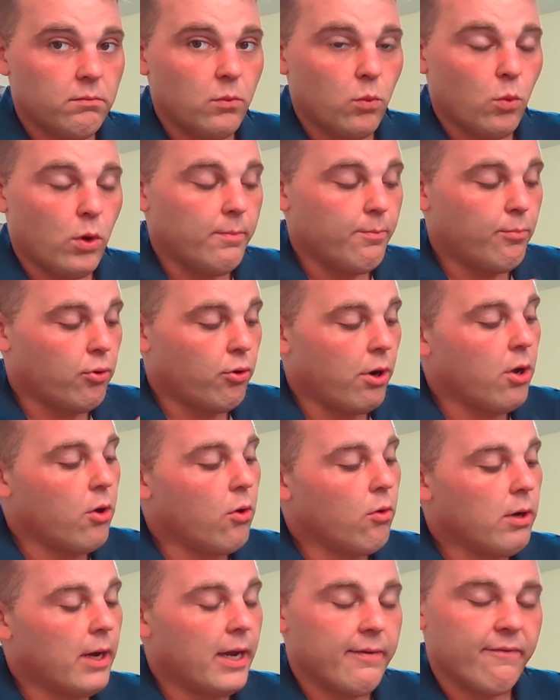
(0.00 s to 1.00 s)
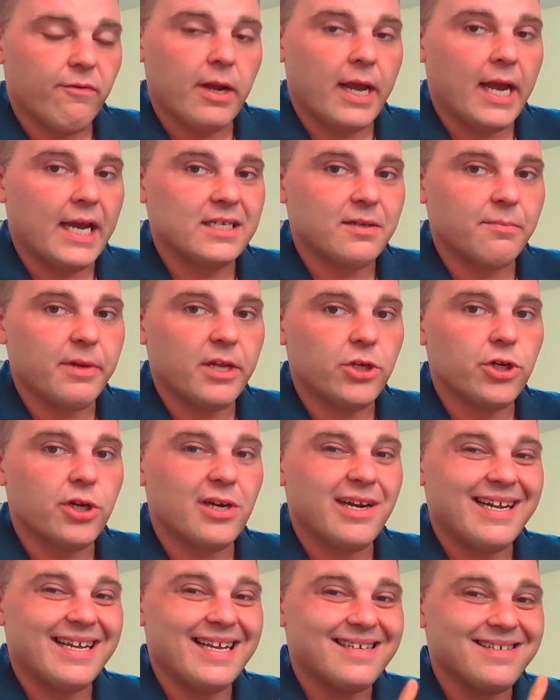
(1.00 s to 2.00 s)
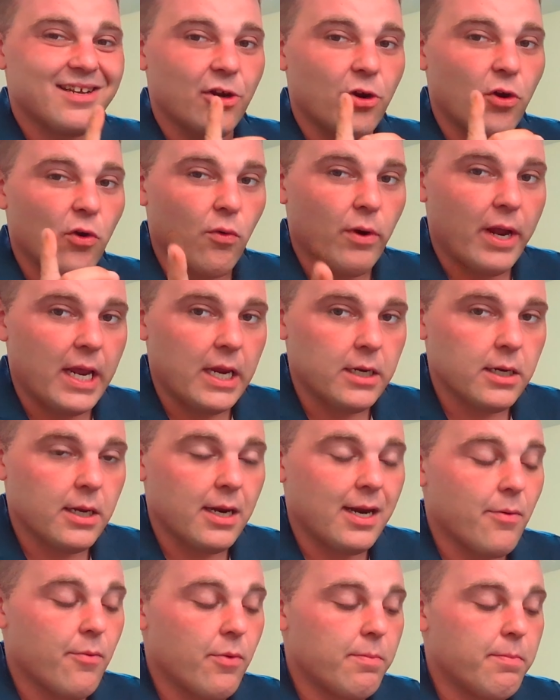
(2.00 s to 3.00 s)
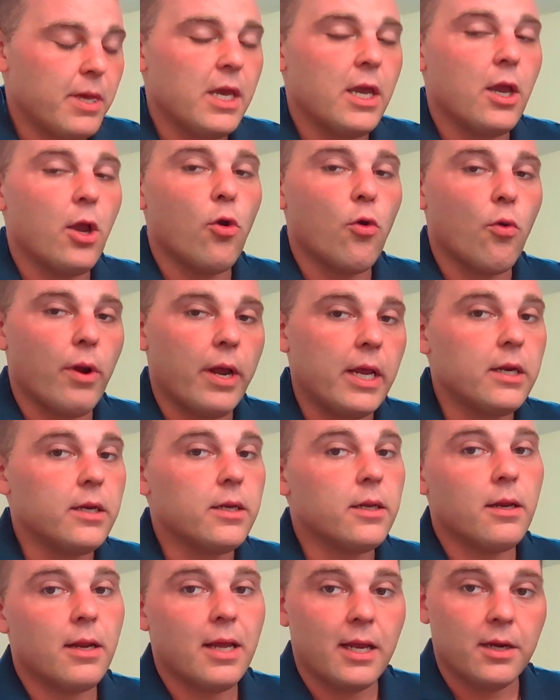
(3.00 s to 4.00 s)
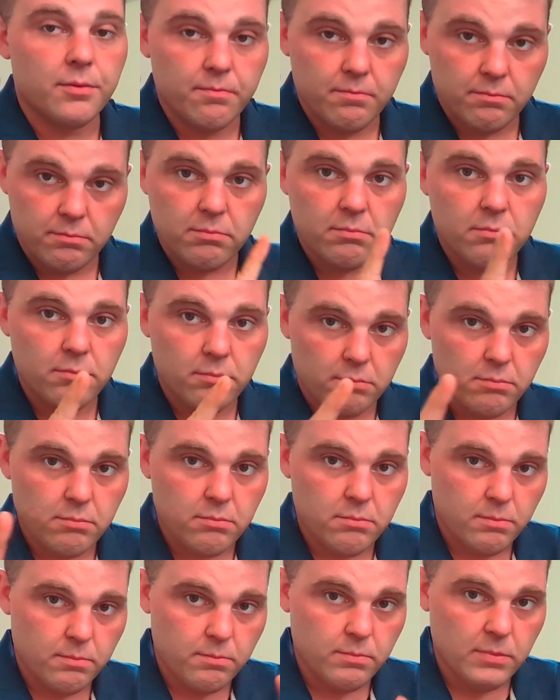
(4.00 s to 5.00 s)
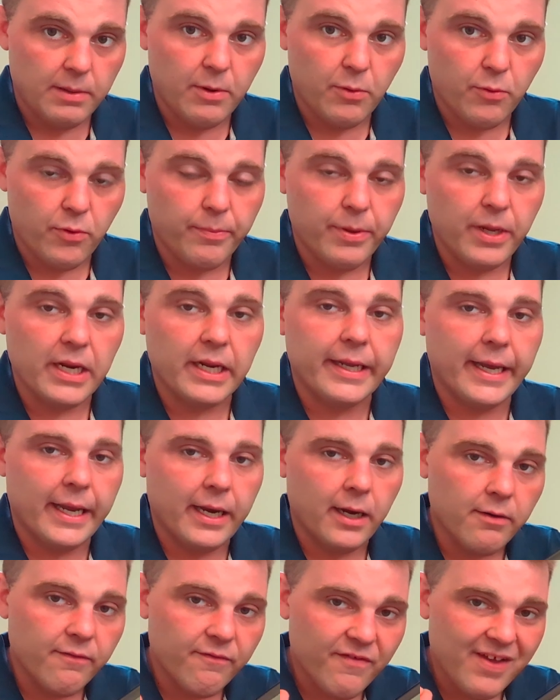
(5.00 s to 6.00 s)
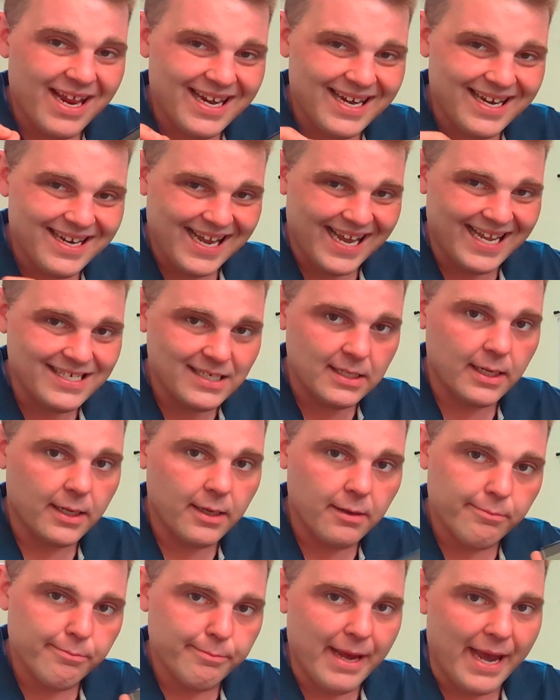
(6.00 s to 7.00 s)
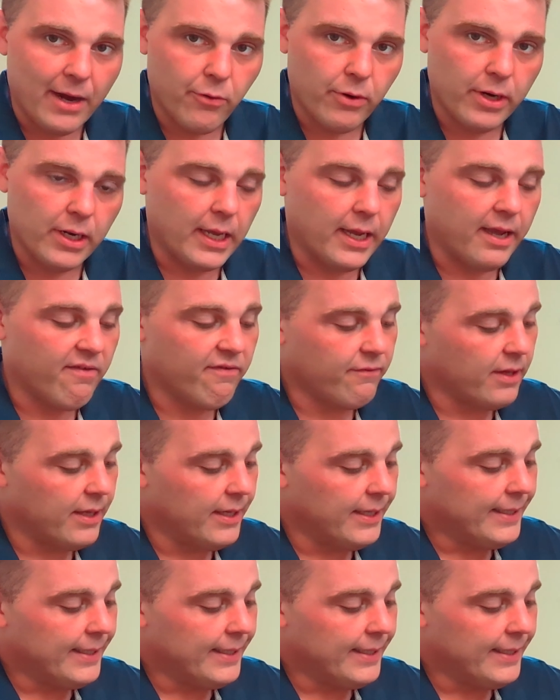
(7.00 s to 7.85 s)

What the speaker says: one pro, I forgot to mention it has a great, and I repeat, great, and let me repeat again, fantastic battery life.